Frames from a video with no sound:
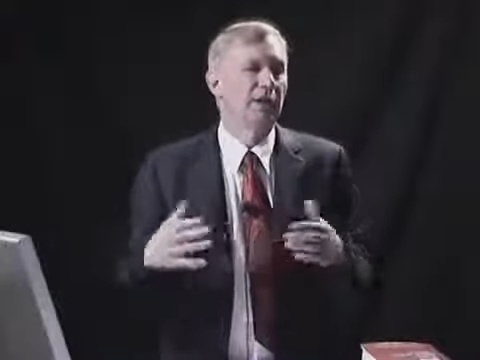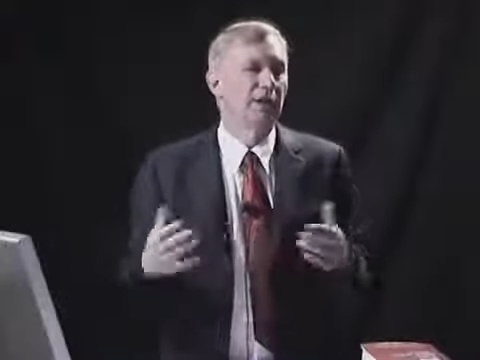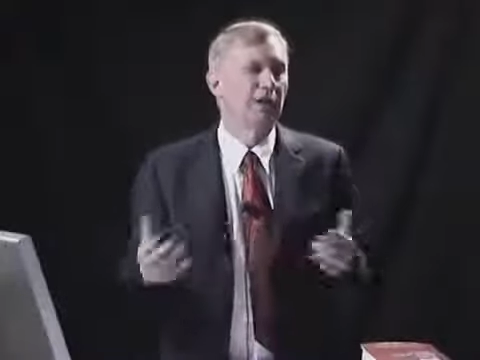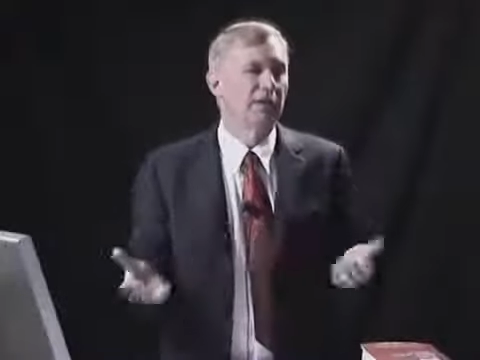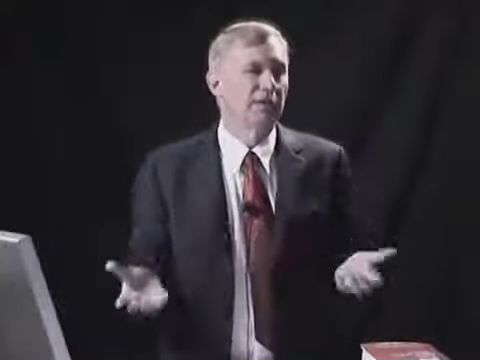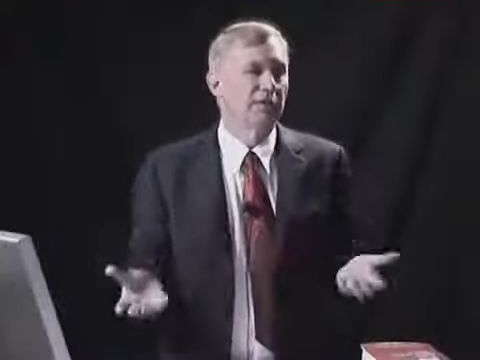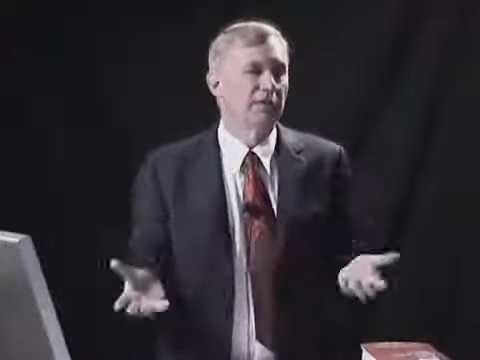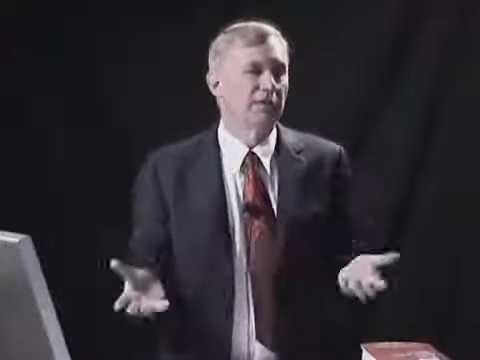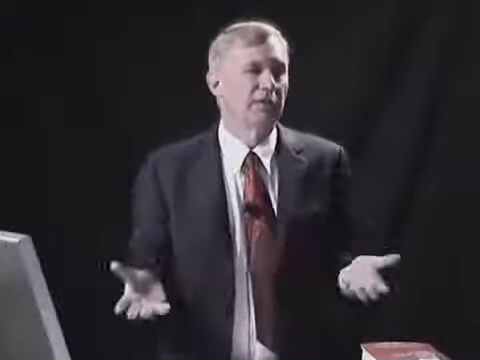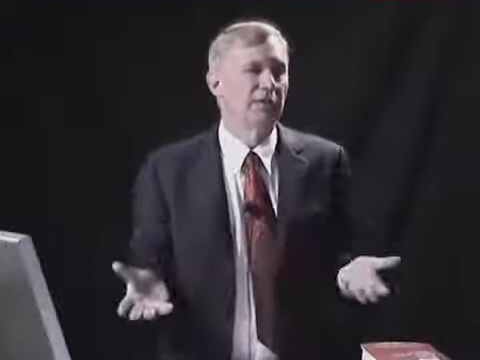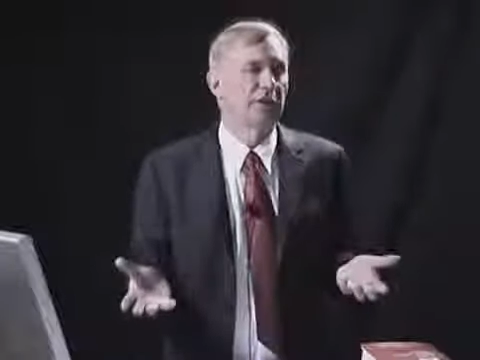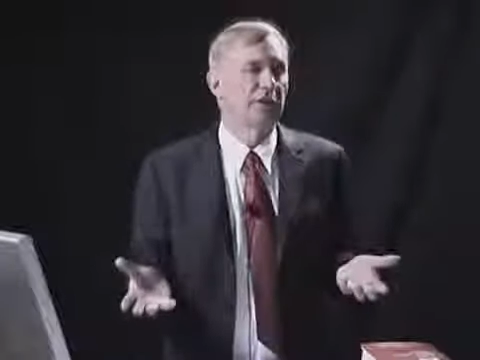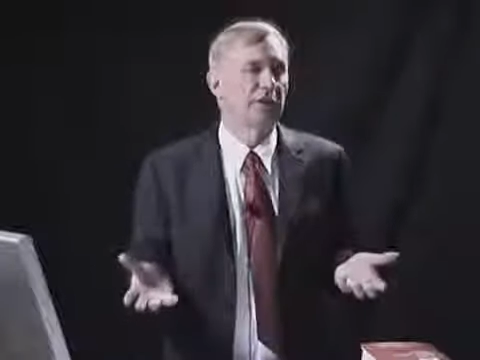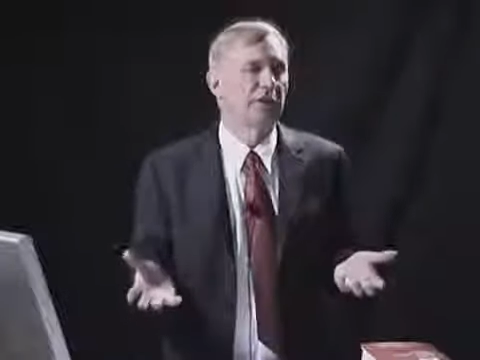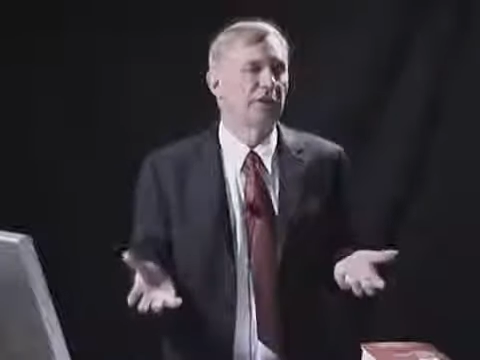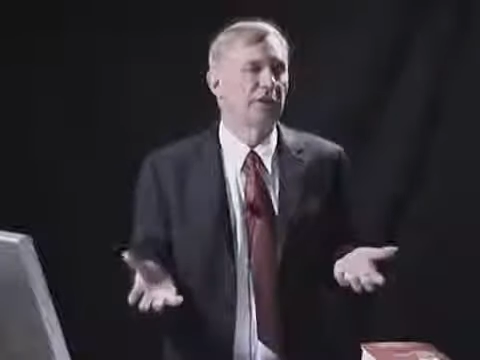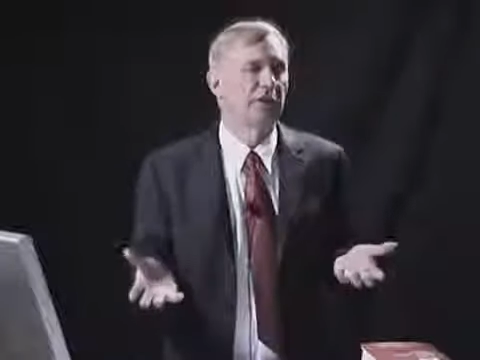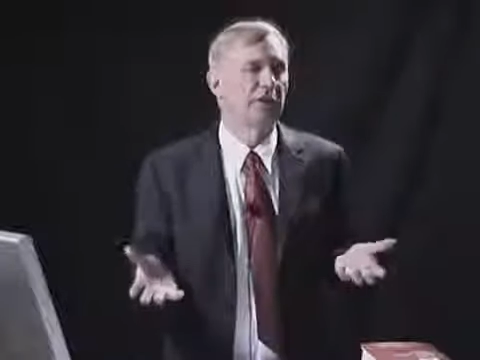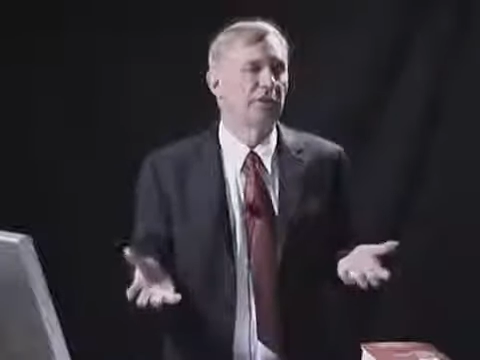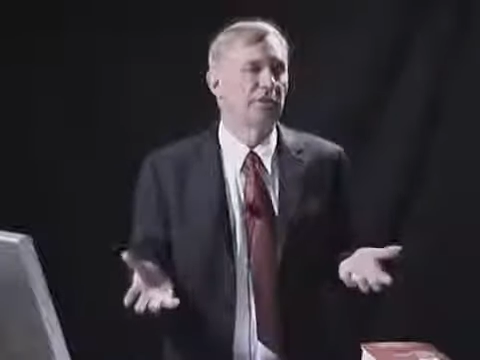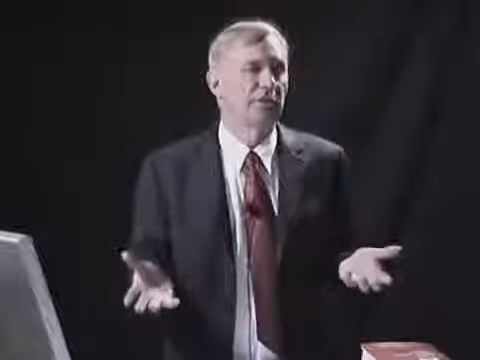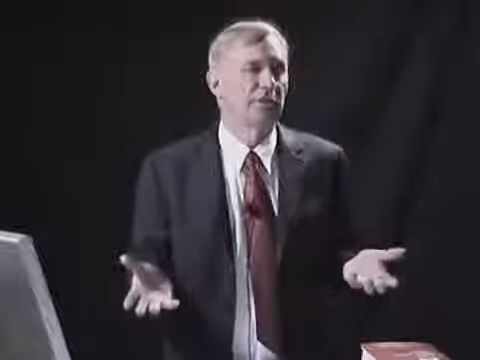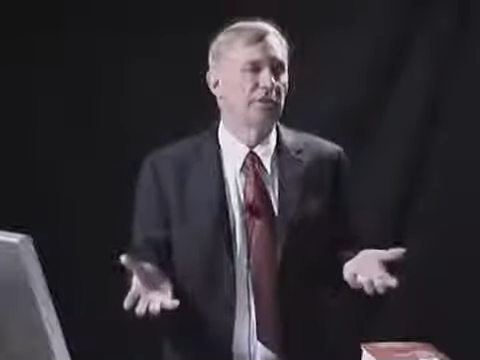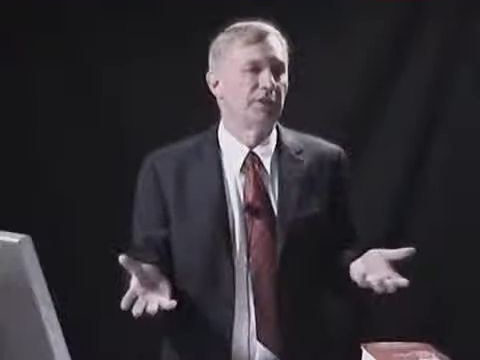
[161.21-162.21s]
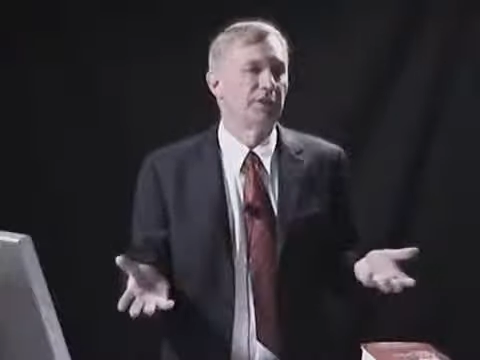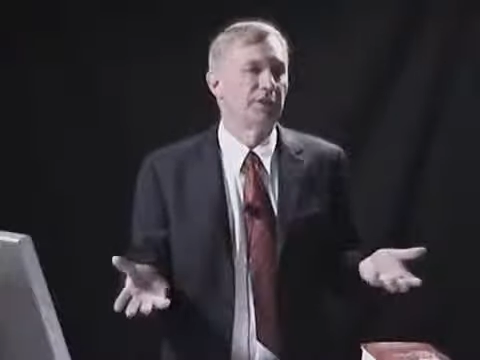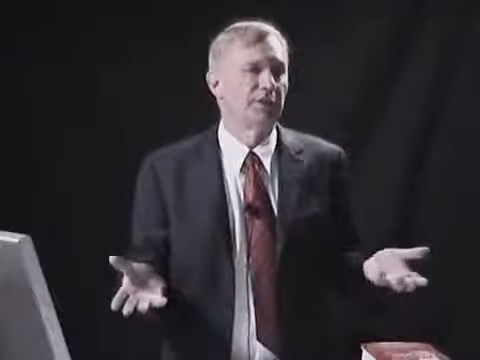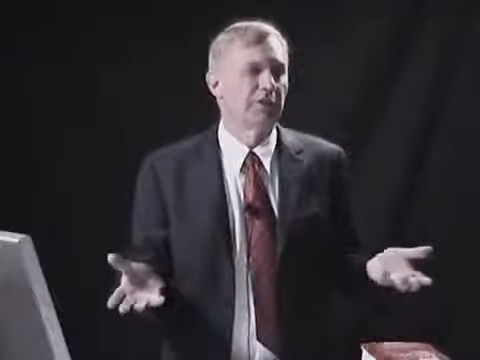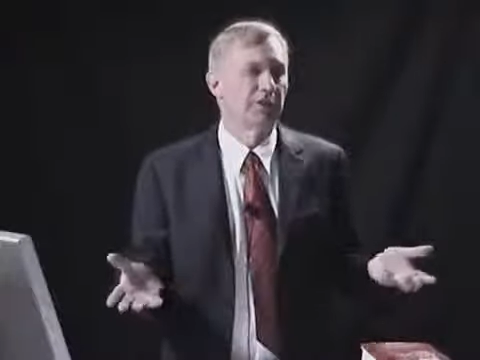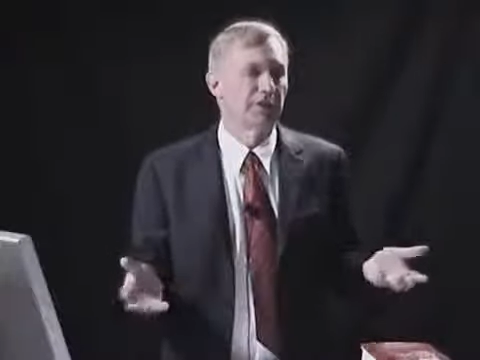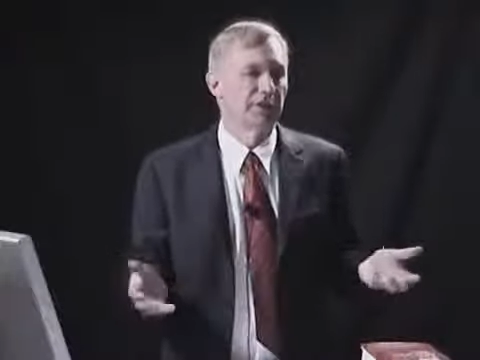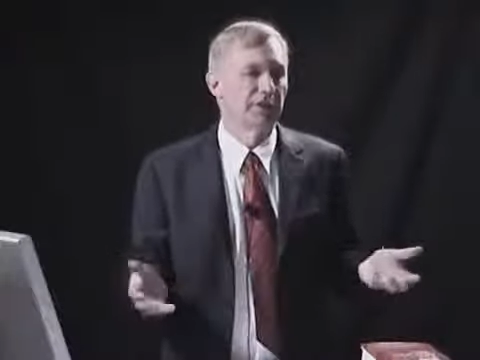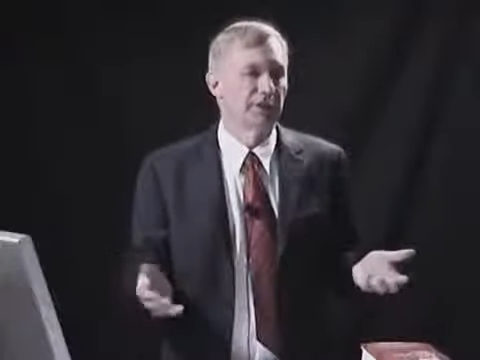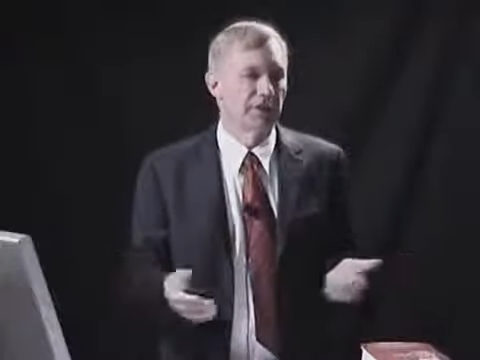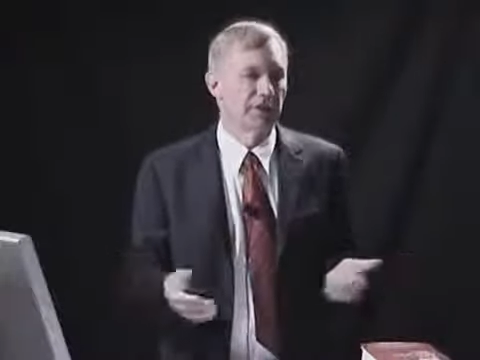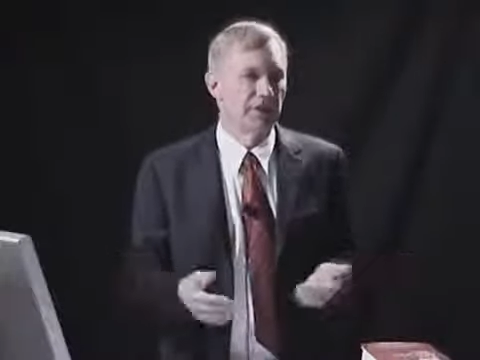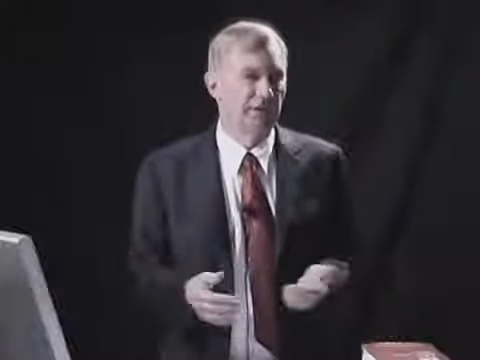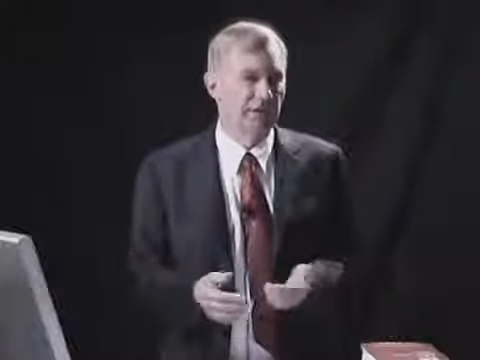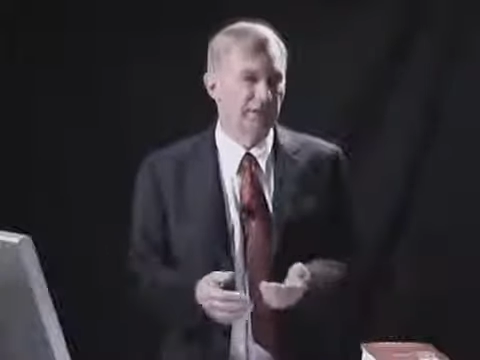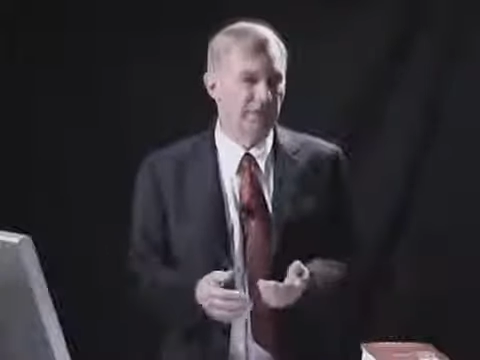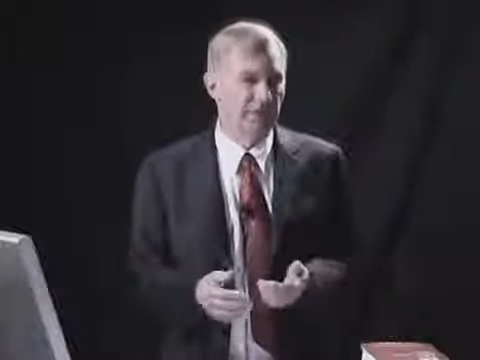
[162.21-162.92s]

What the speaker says: just like it was in the